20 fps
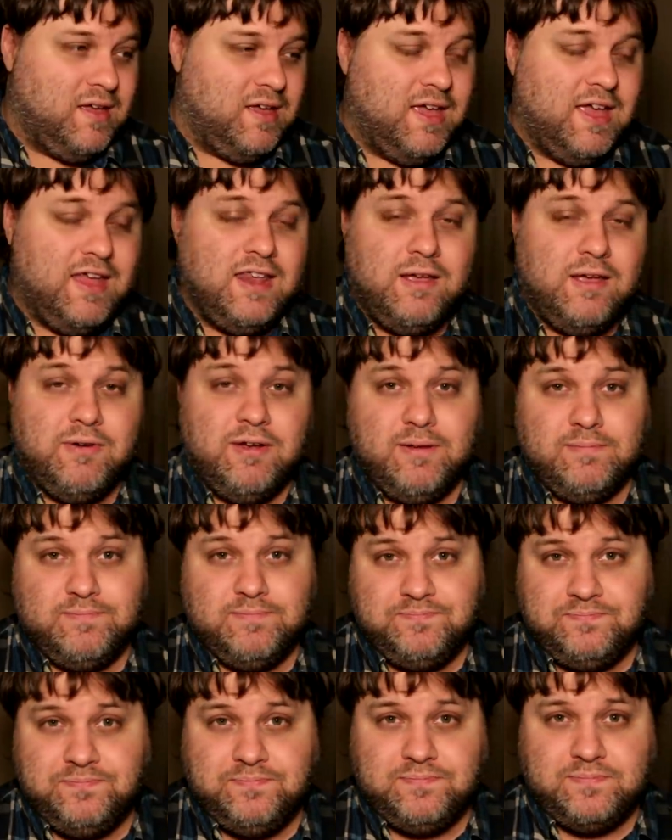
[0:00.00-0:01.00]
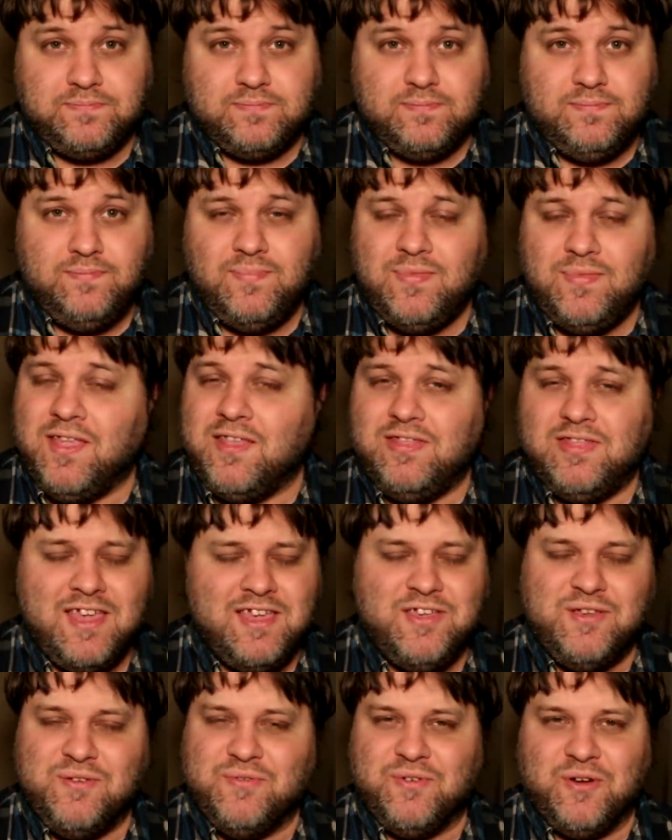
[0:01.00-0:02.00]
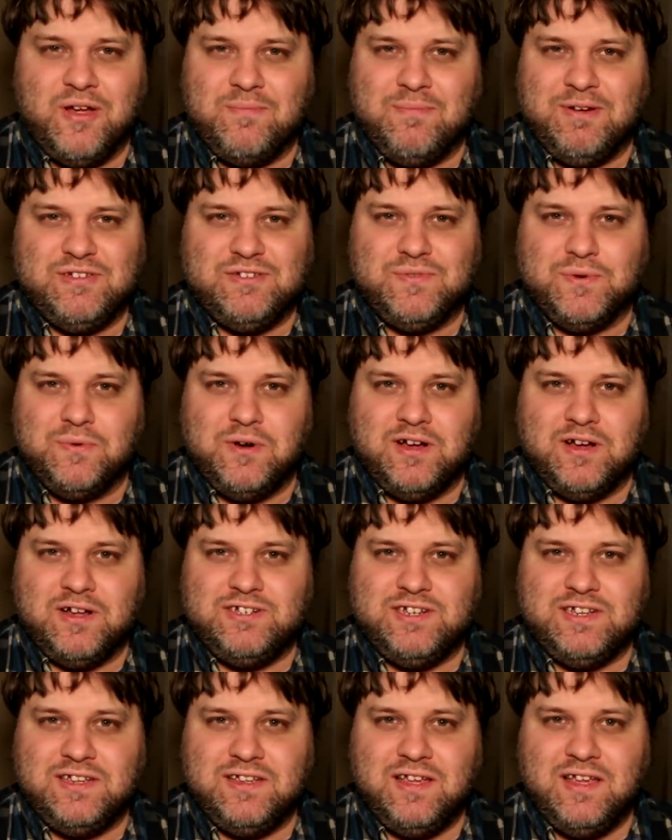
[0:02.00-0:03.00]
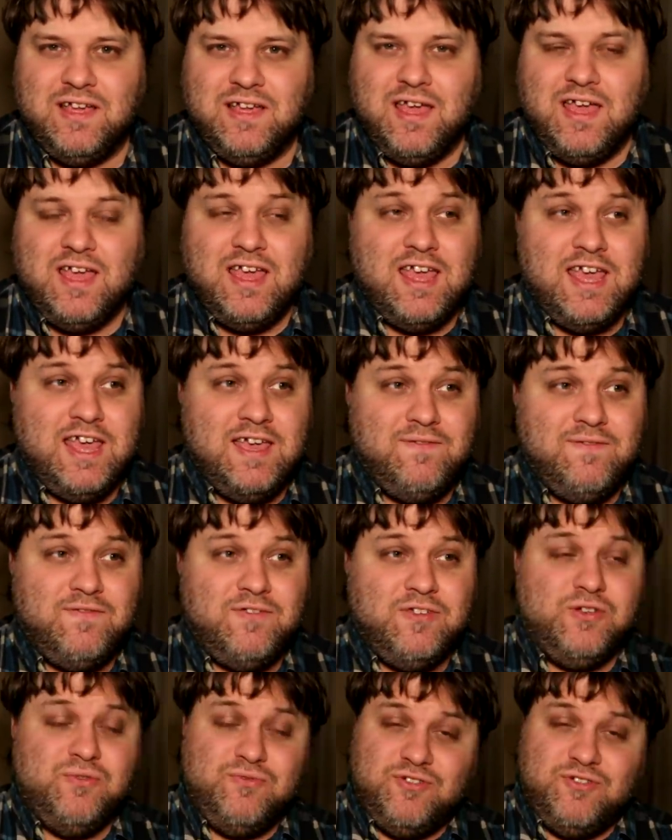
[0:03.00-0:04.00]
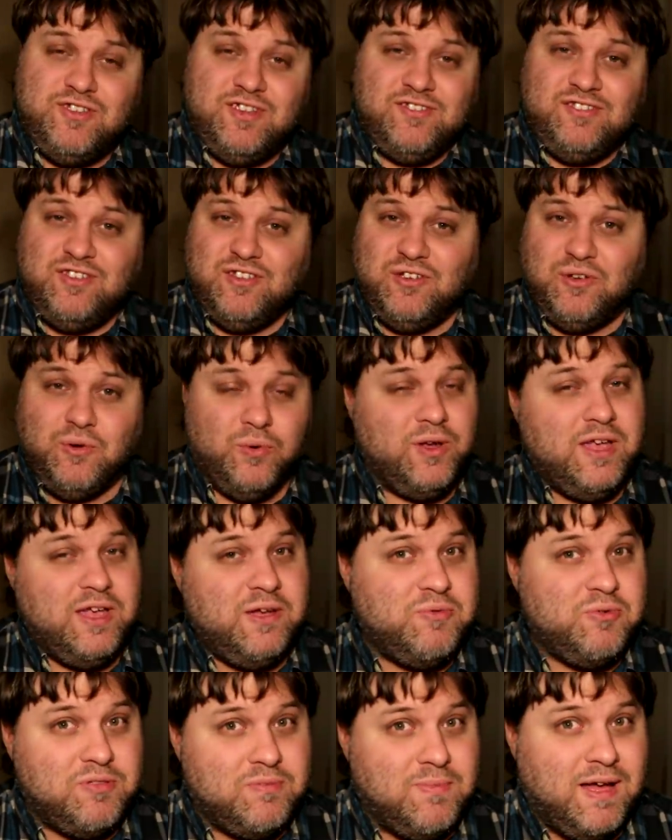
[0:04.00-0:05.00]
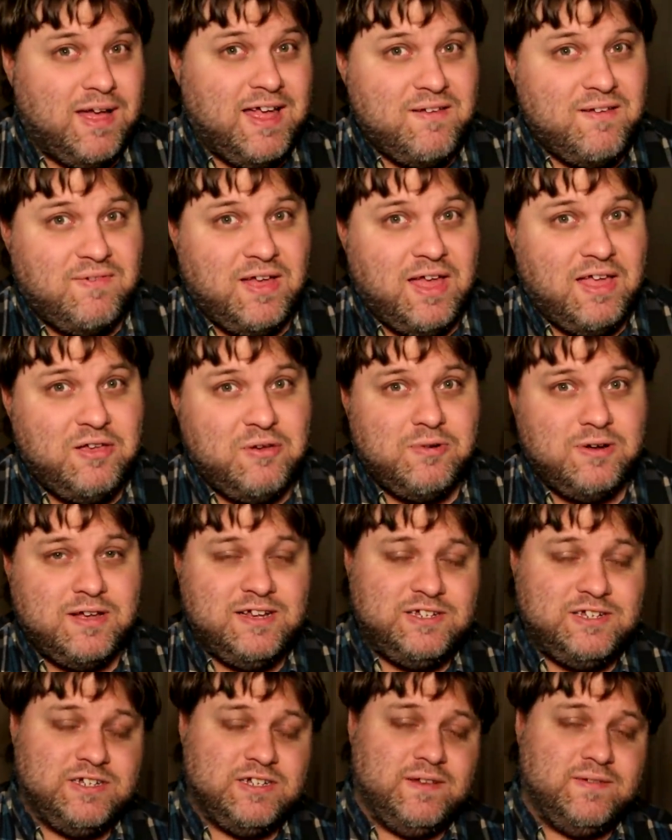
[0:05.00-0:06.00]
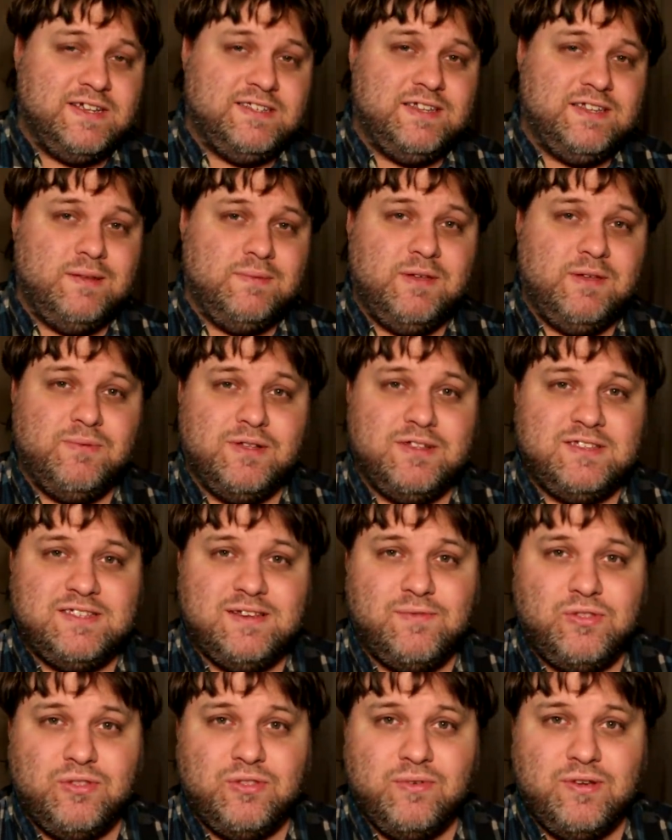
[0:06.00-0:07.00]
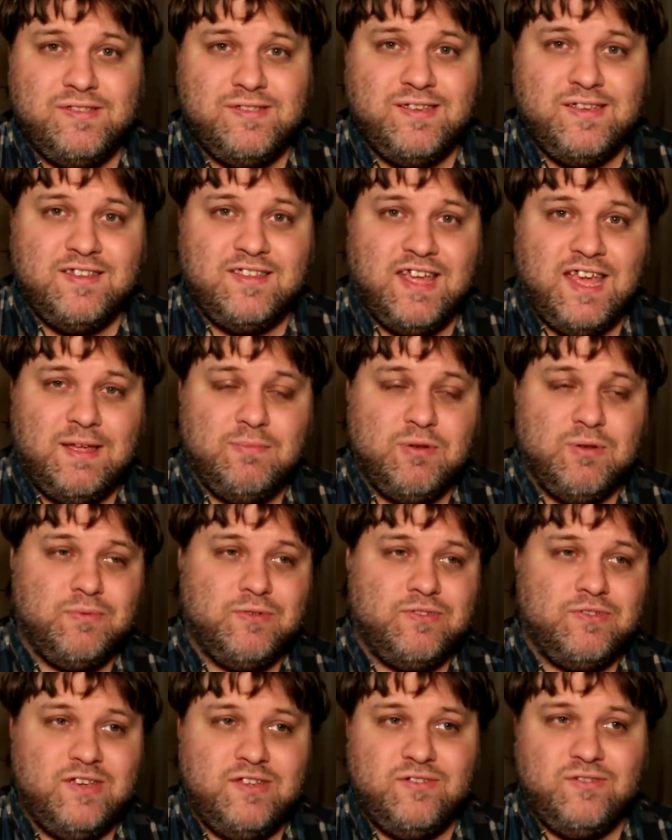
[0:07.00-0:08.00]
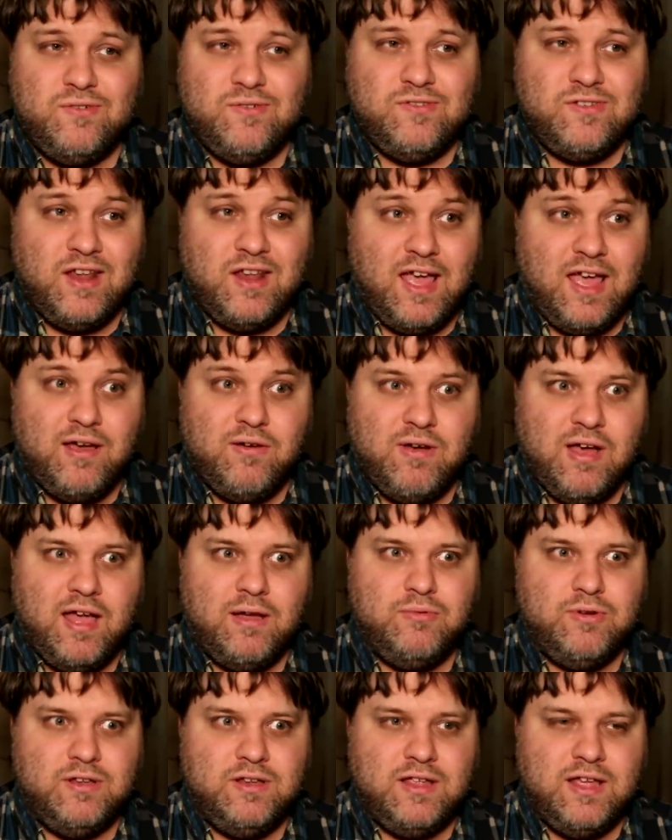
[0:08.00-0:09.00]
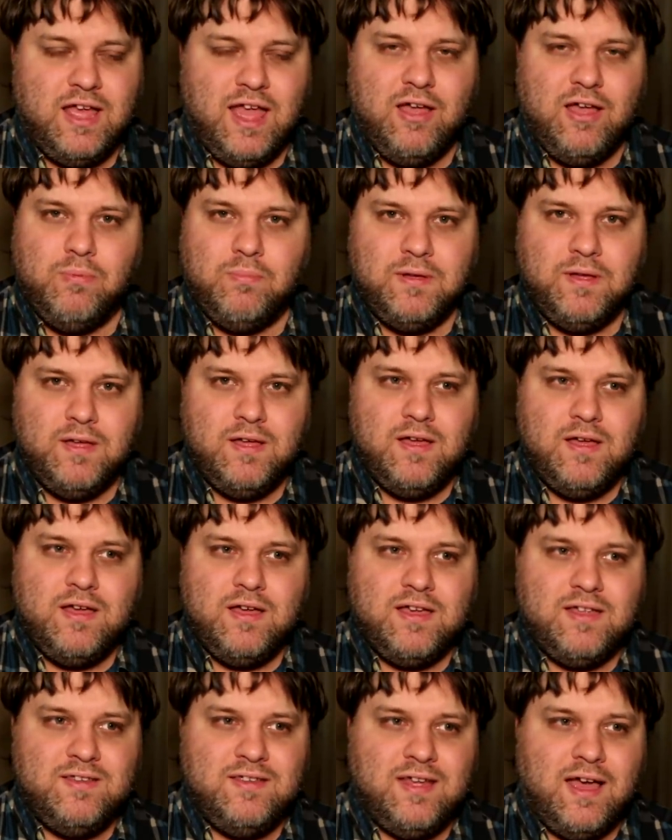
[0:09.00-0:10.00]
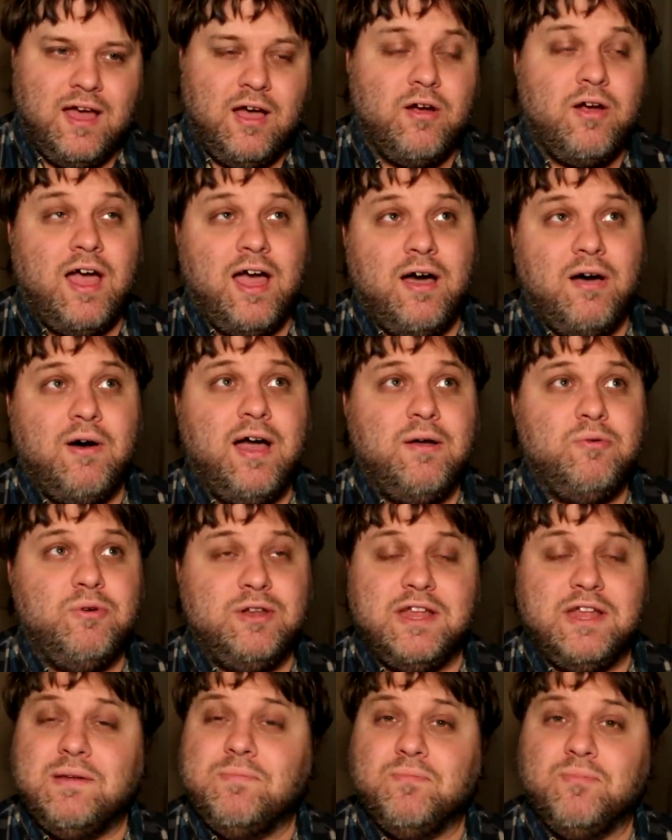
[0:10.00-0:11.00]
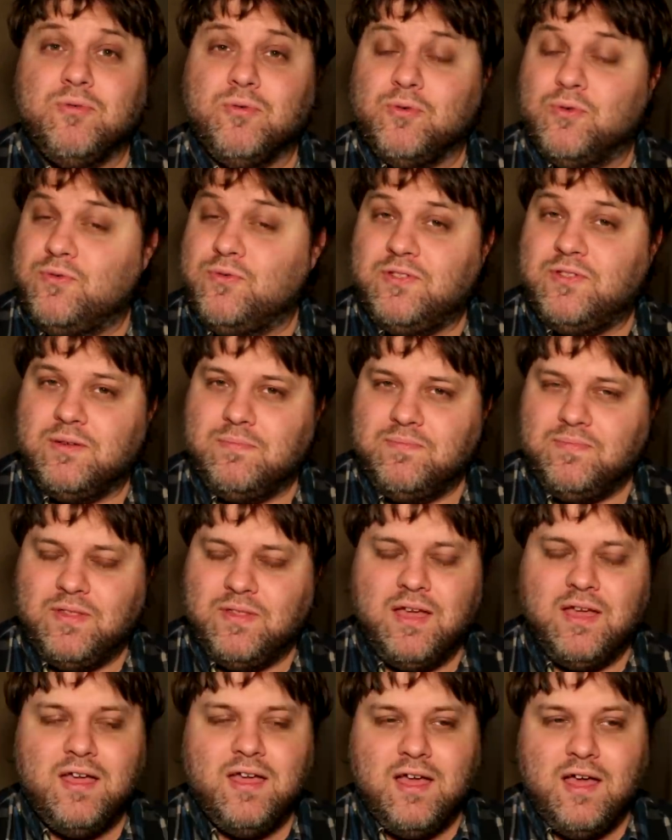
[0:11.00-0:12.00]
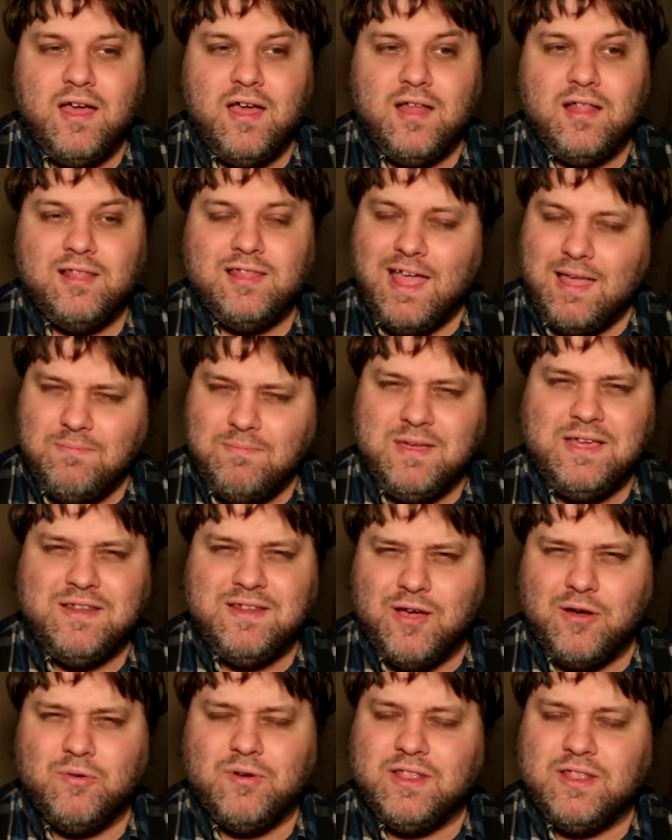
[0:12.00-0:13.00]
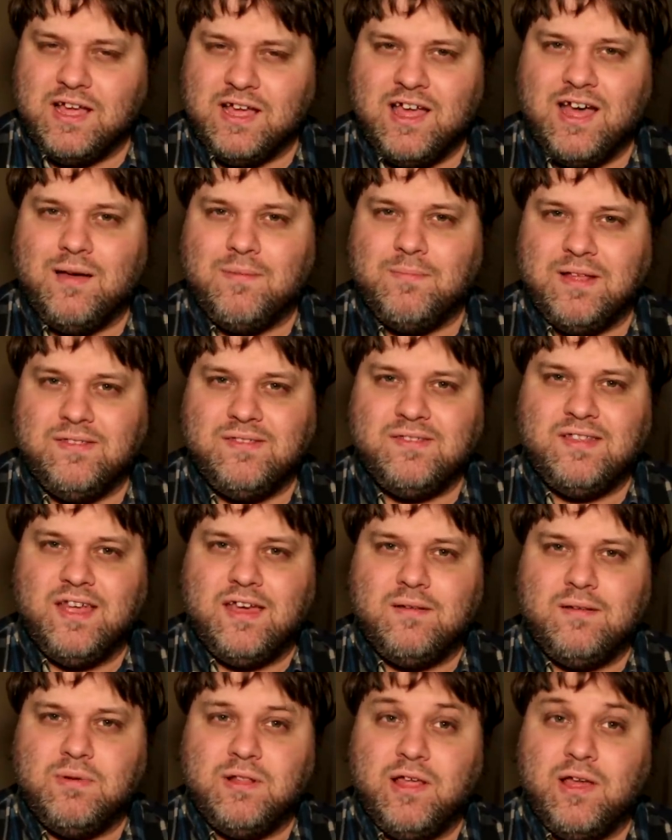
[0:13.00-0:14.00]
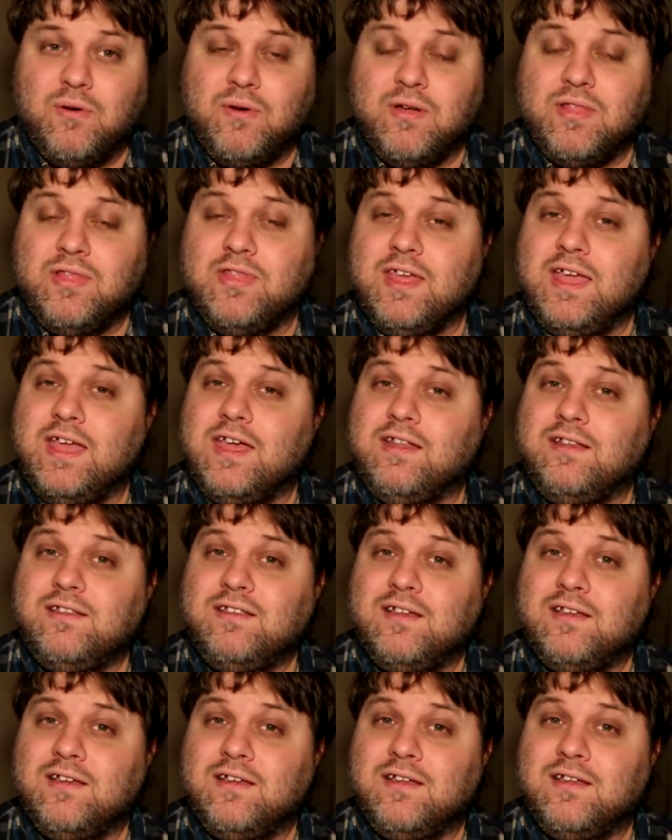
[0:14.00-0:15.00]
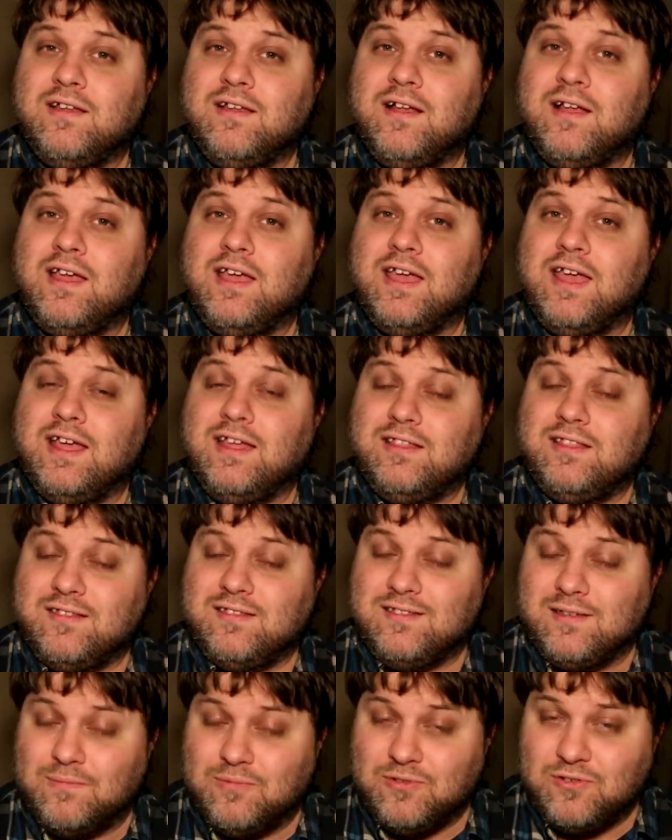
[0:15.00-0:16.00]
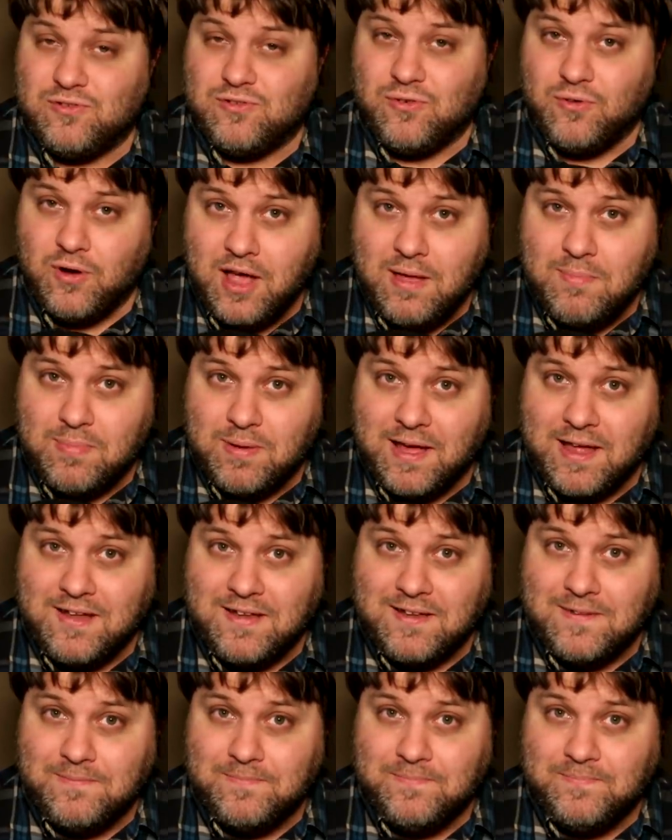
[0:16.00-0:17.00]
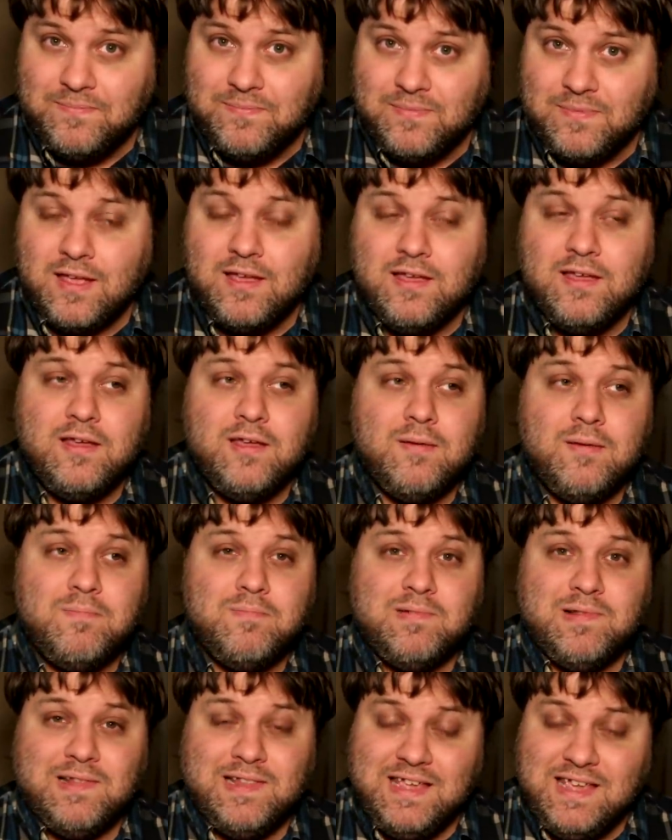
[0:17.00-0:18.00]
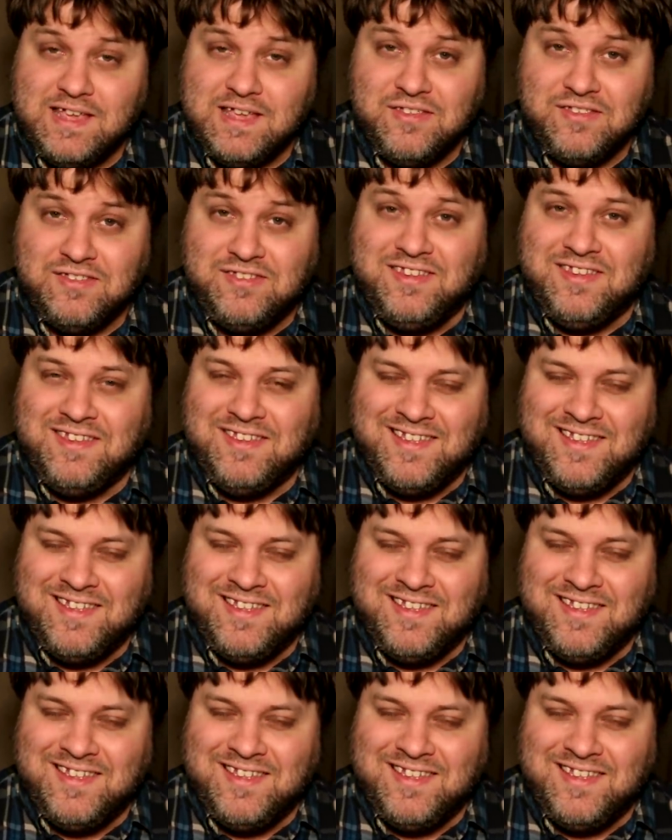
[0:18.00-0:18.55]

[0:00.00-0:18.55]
Anyway, thank you very much for watching. If you disagree with my evaluation of S C P one seventy-three's containment procedures and how I would help cont- or how I would improve them, let me know in the comments down below, and then hit the subscribe button, please.